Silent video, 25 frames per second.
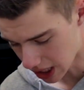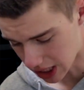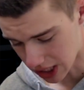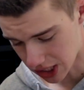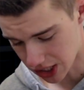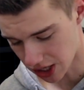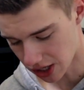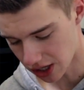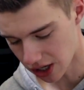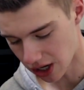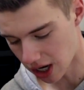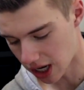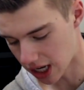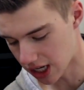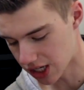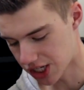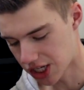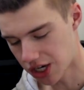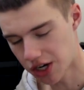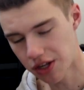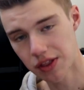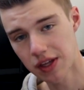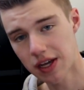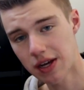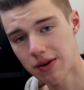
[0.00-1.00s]
So, as I
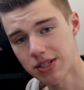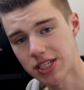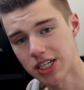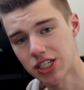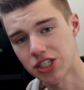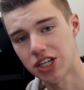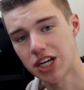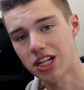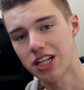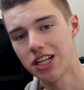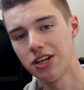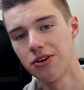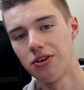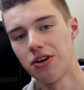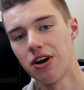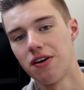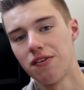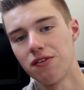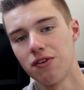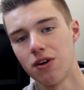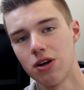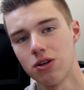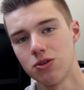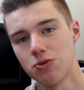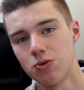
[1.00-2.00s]
don't think I was actually clear
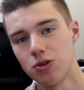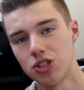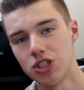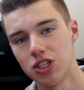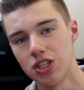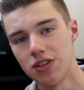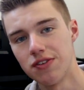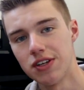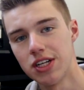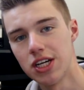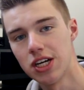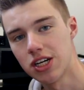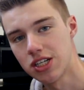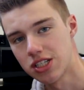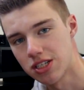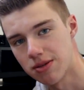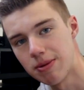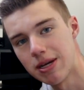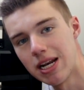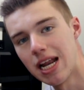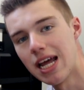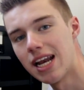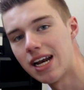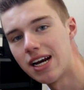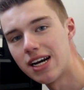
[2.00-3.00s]
enough when I was watching the video because I've
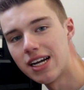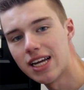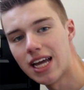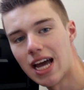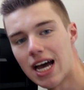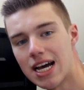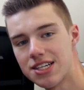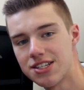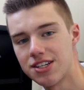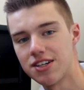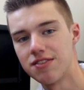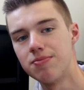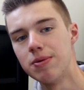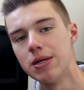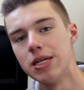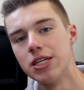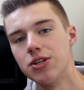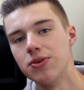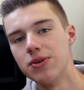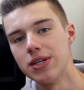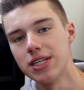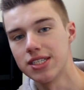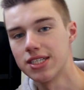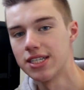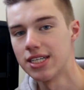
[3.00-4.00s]
been editing as I've been
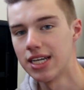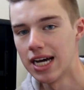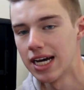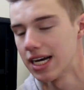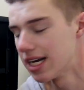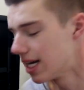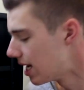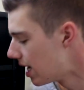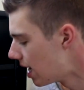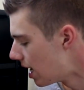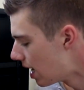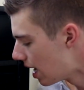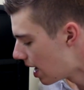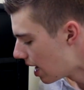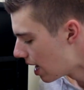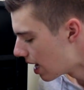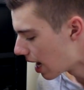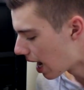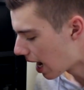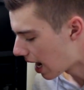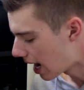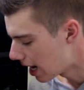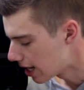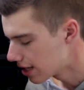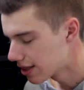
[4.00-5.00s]
doing today.
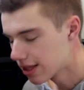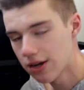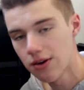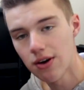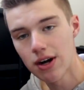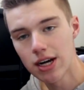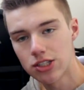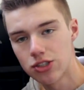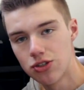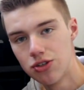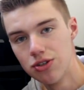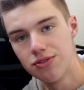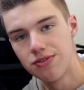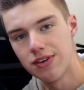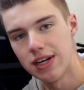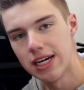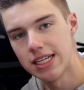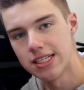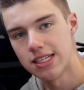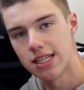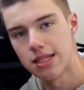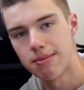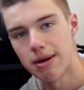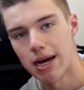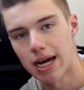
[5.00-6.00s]
There are two
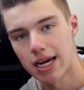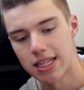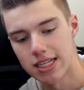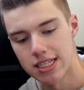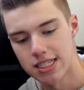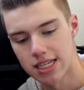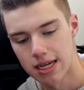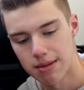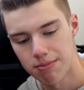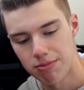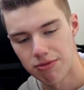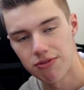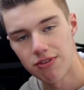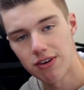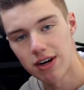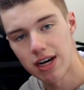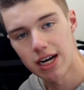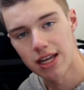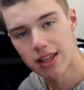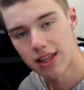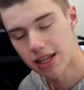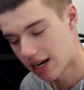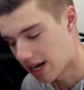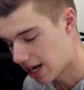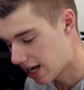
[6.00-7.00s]
fans in the back of this
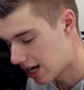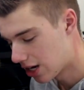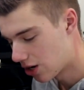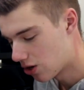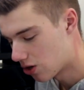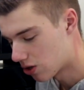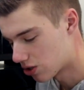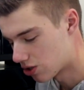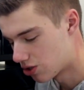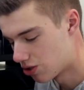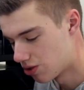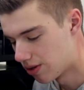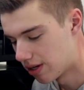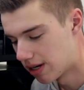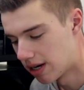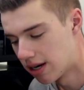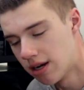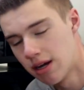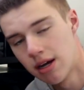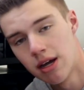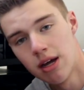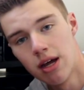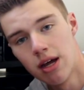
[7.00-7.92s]
amplifier that are Noctua,